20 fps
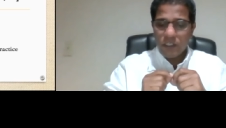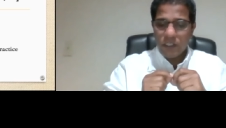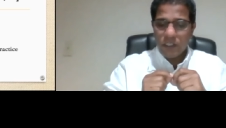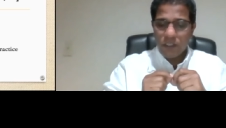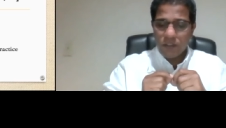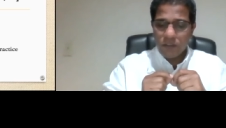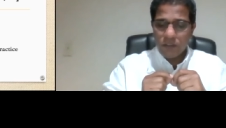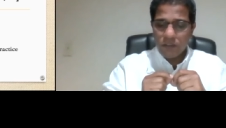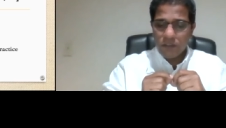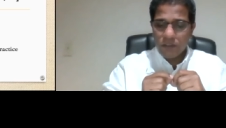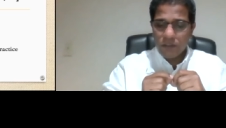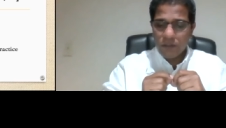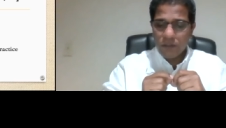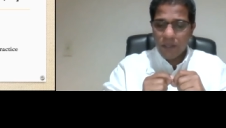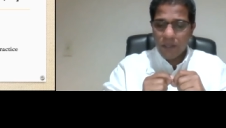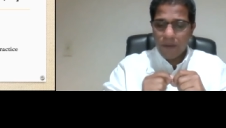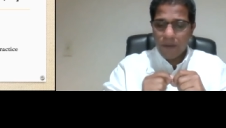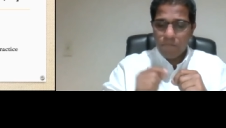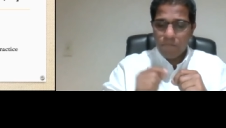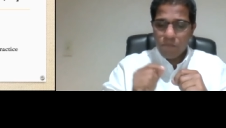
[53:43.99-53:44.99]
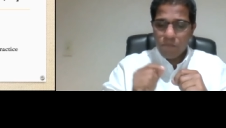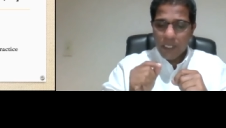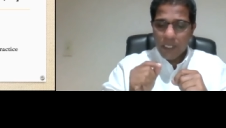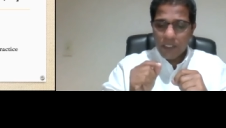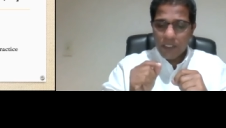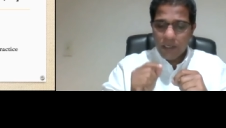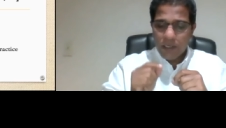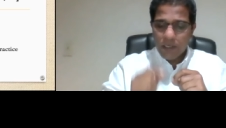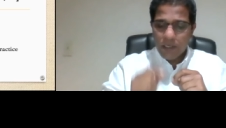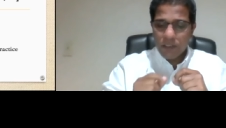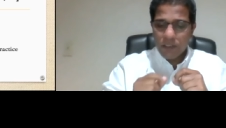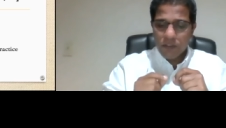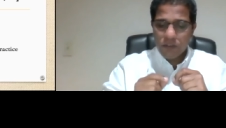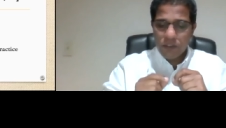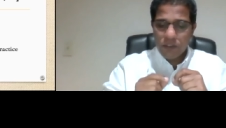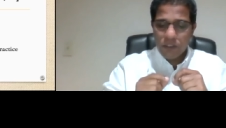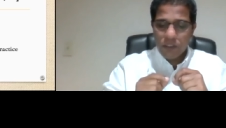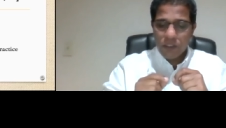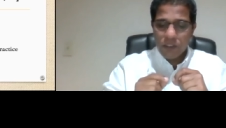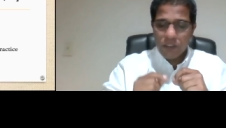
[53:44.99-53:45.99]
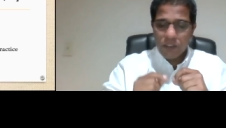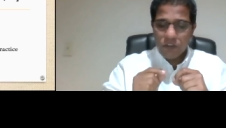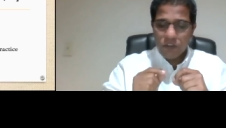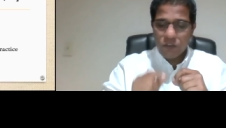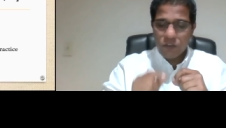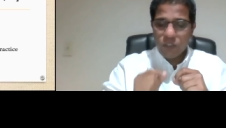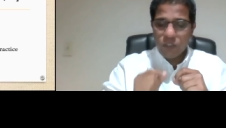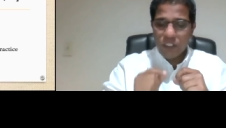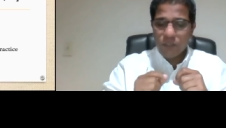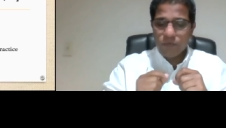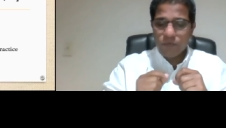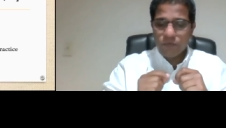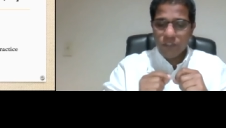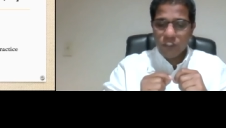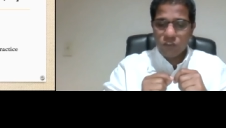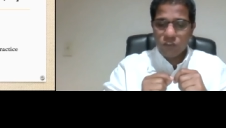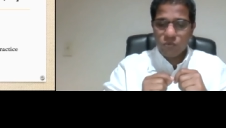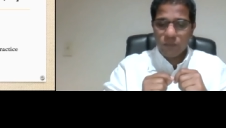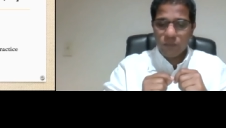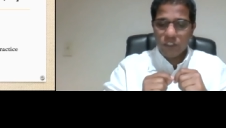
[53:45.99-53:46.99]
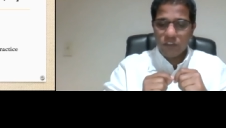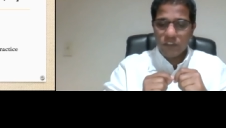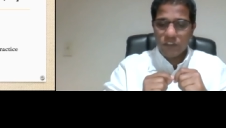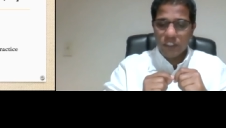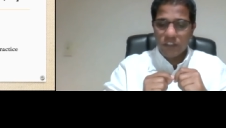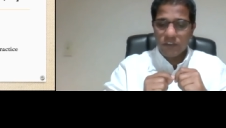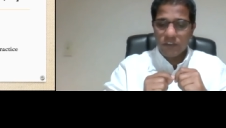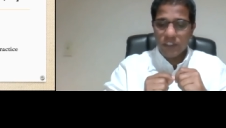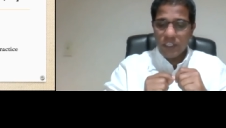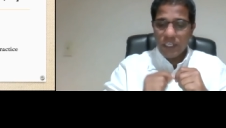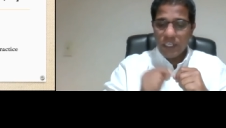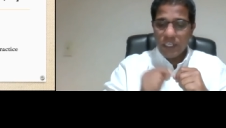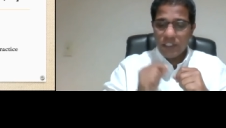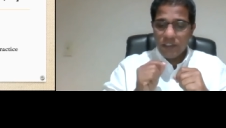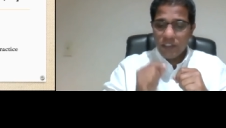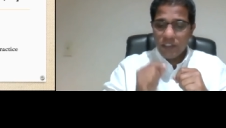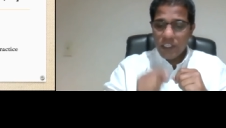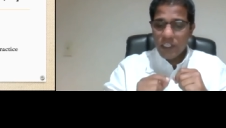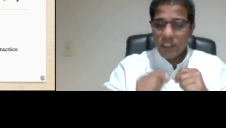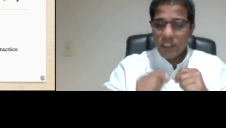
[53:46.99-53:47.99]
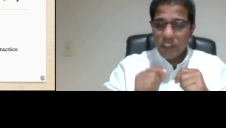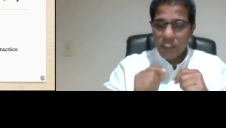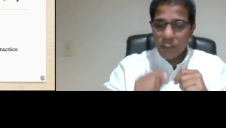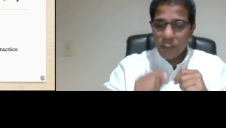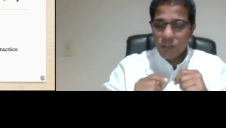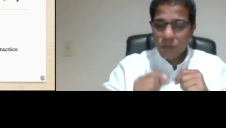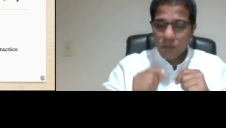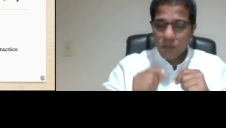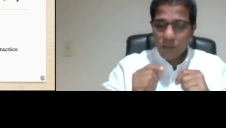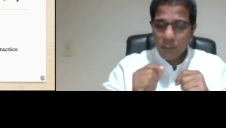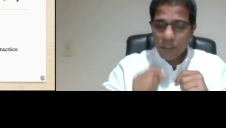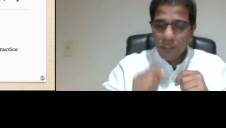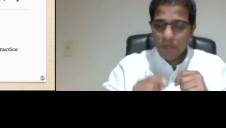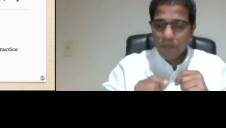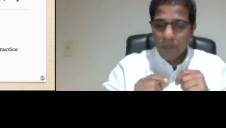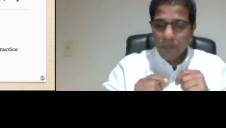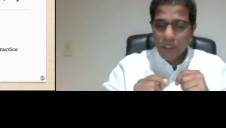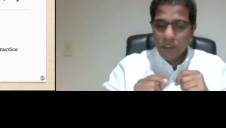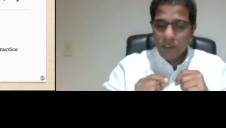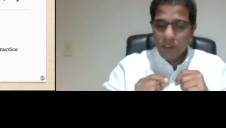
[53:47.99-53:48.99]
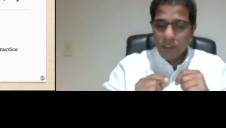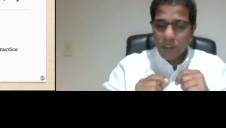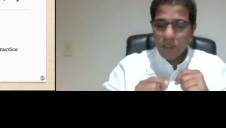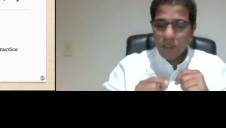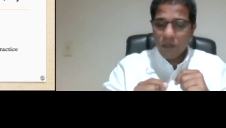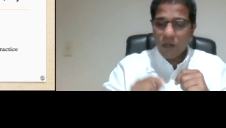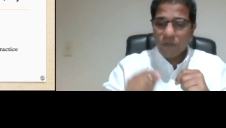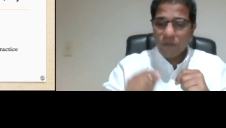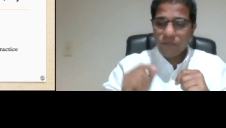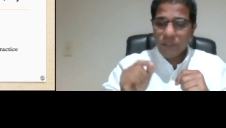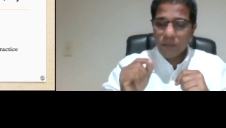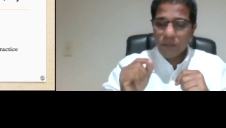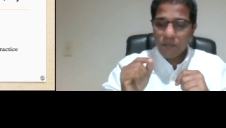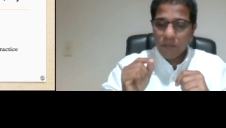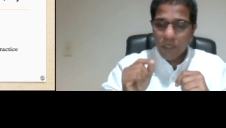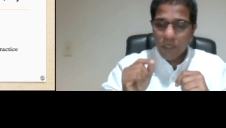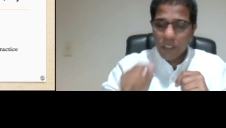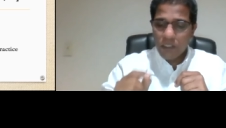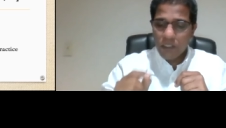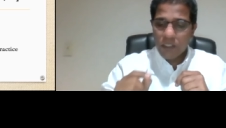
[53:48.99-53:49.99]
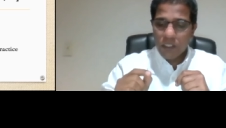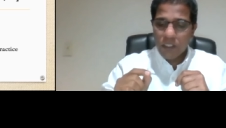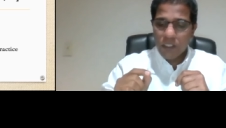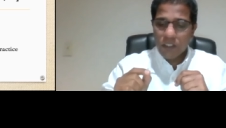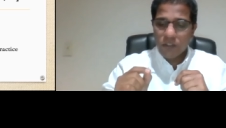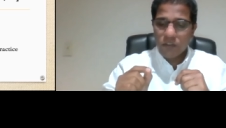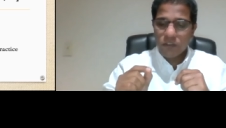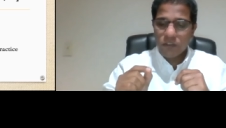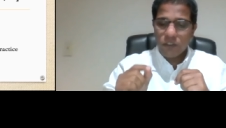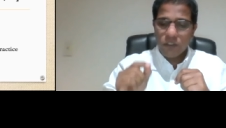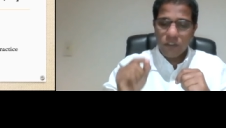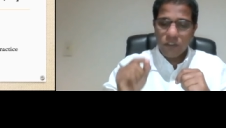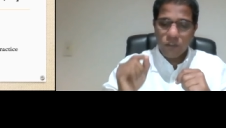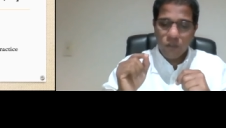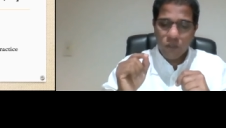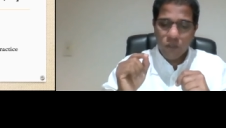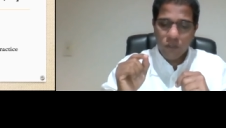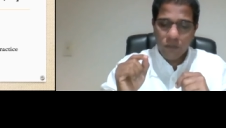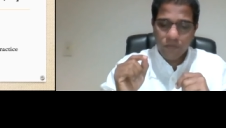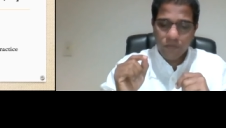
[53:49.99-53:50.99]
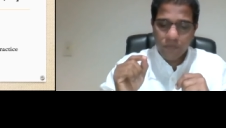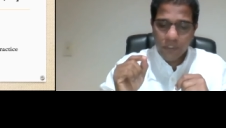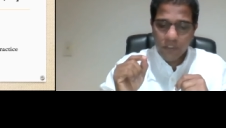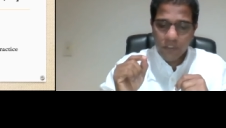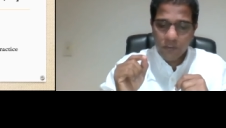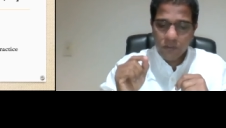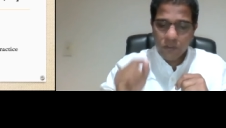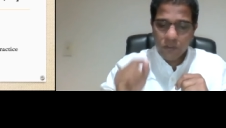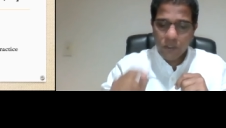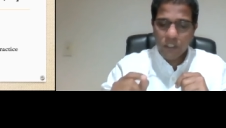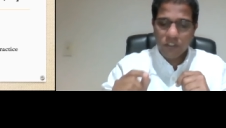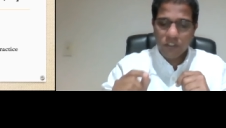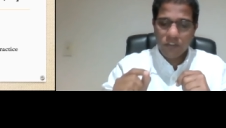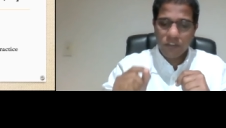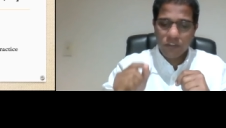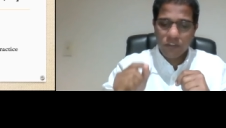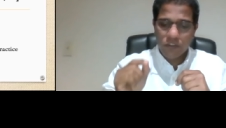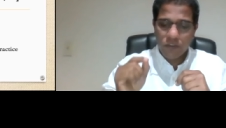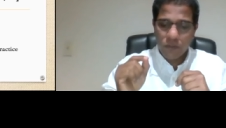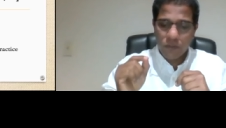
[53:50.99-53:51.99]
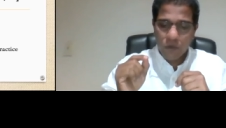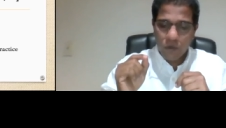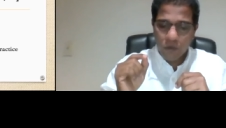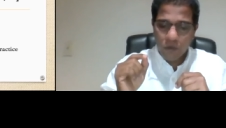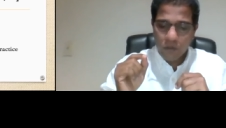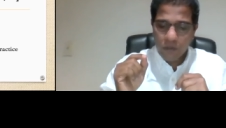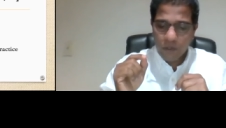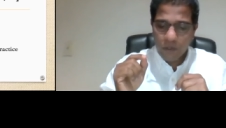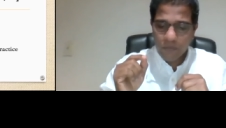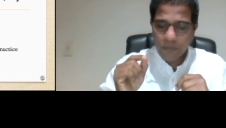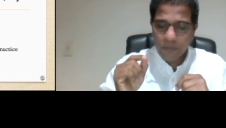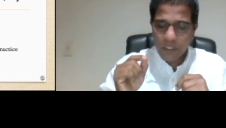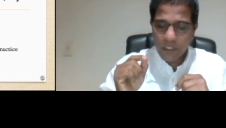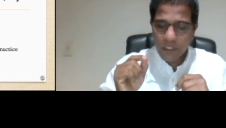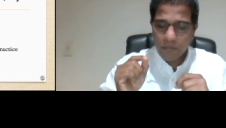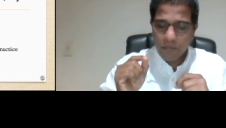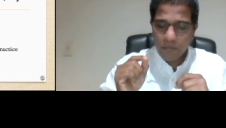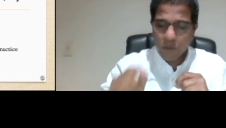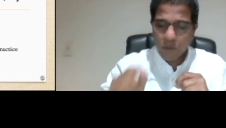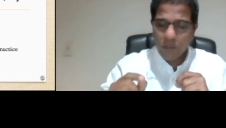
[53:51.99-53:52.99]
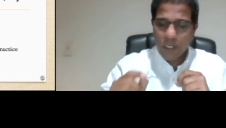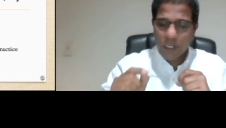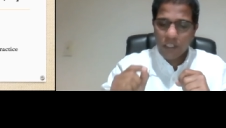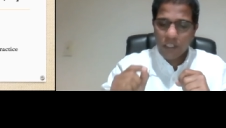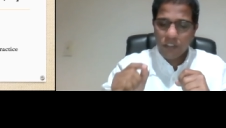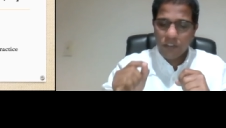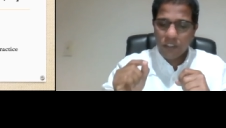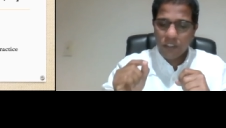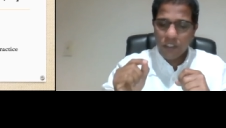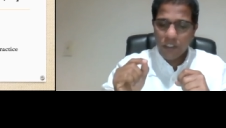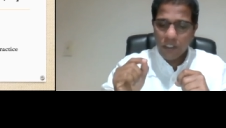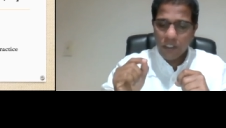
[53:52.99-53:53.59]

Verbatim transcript: And also, at last, the 21st verse is, and they did not repent of their murders, nor of their curses, nor of their immorality,